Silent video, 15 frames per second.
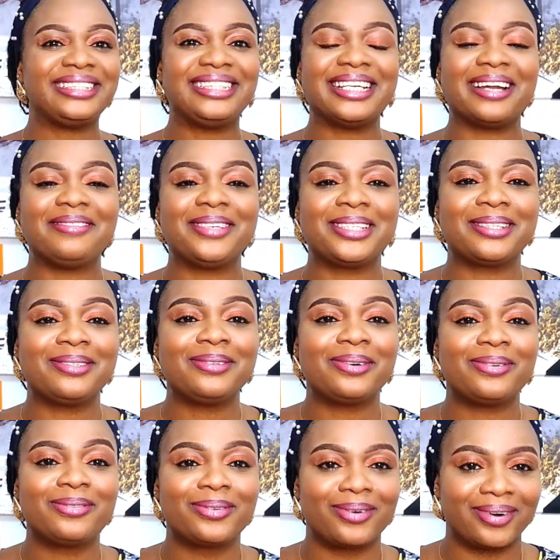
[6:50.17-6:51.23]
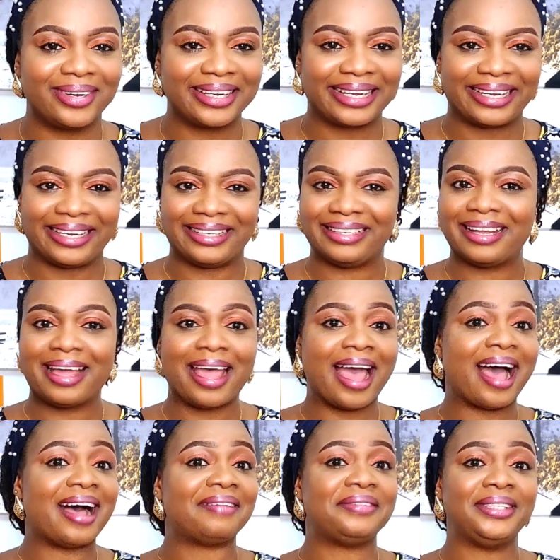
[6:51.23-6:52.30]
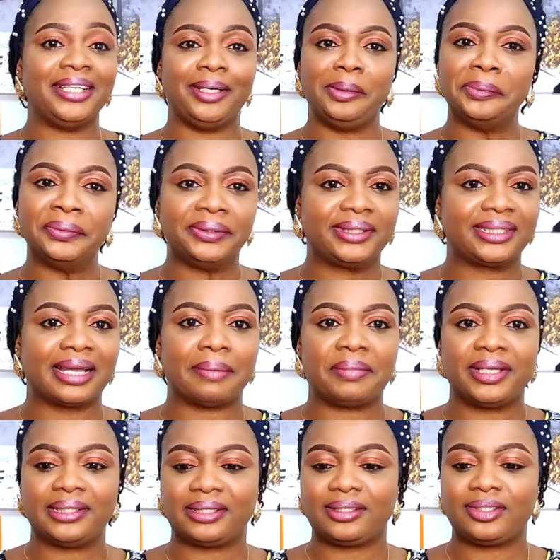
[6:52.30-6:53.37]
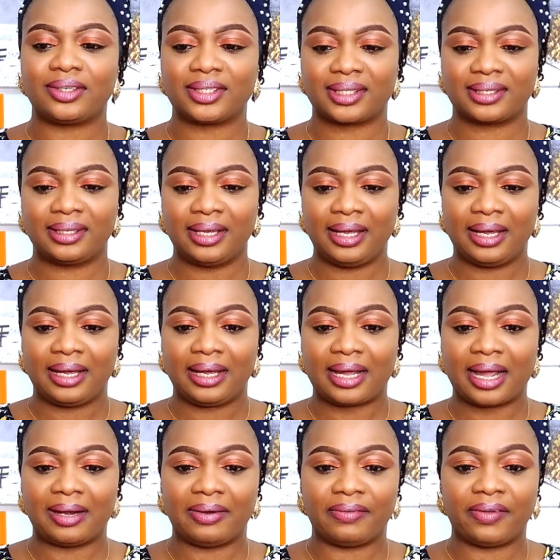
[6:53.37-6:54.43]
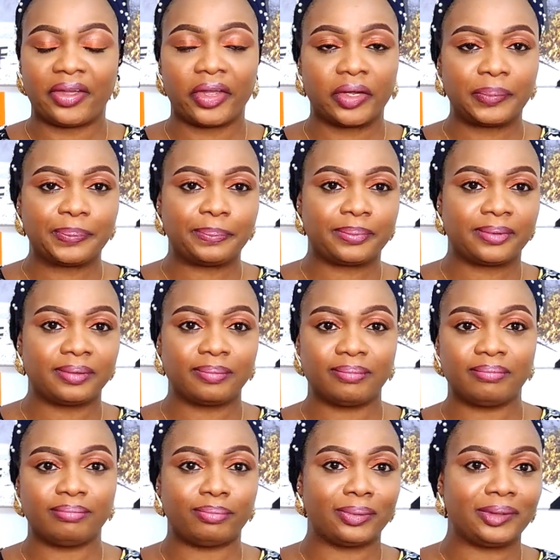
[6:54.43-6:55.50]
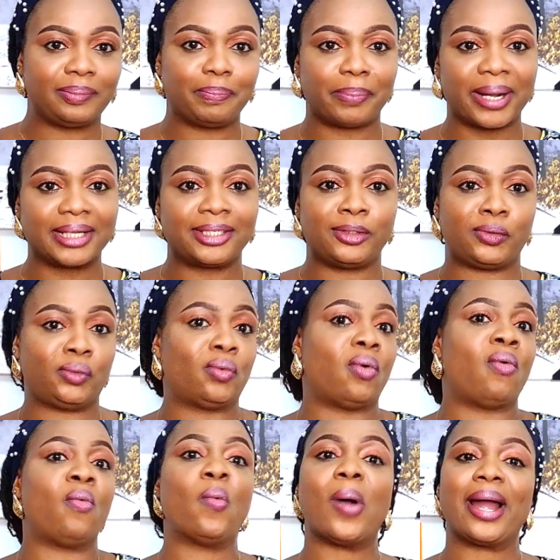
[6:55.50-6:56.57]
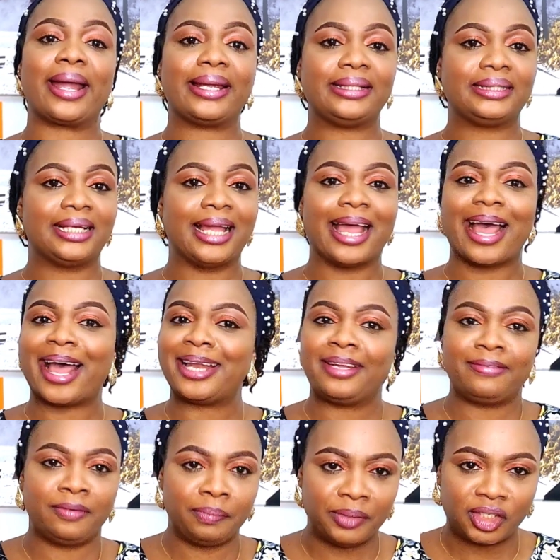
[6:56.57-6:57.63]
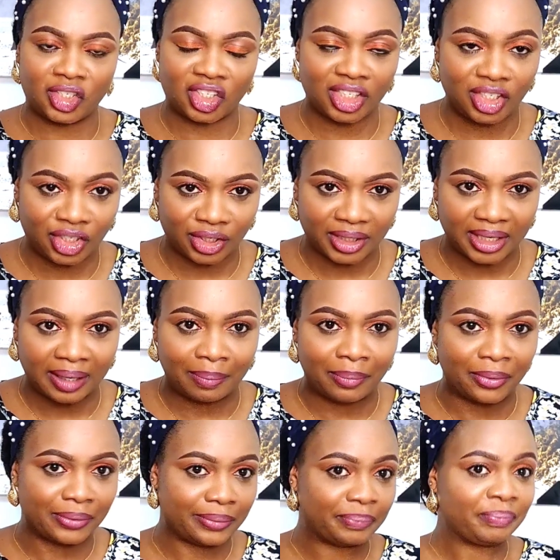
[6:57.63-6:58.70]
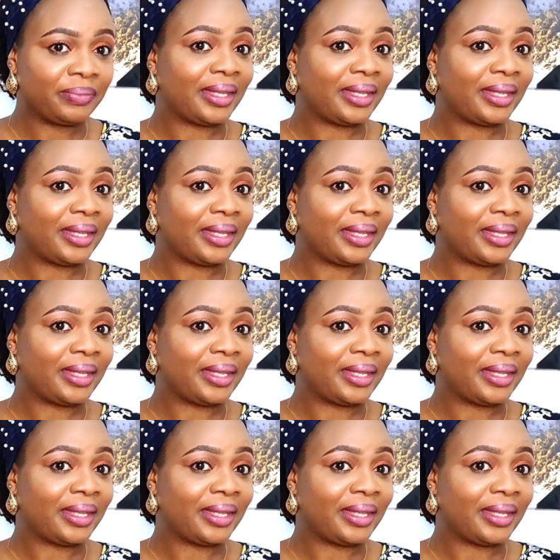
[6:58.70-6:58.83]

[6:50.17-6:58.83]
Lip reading: There is no wrong in having alone time. It just kind of helps both parties to unwind and even miss each other more.